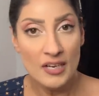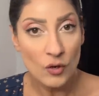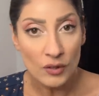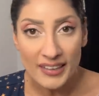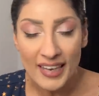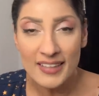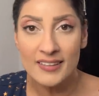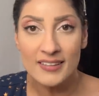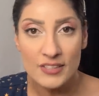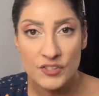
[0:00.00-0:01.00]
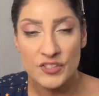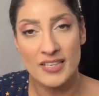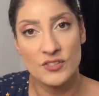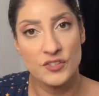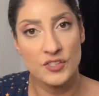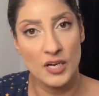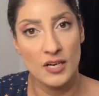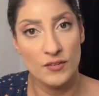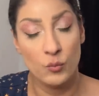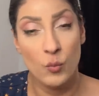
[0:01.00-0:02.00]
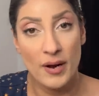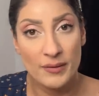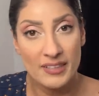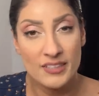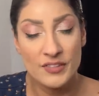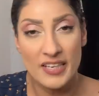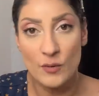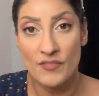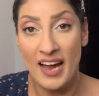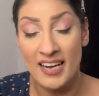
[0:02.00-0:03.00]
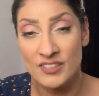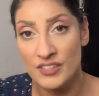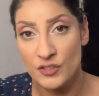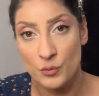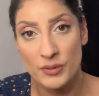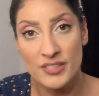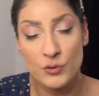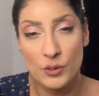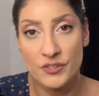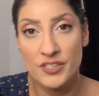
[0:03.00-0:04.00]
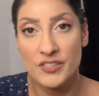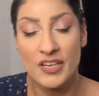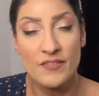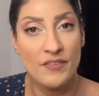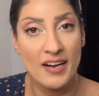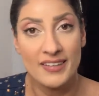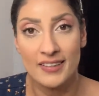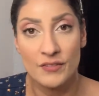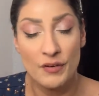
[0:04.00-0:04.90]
or getting a sense of where it is that you have access to resources and finding it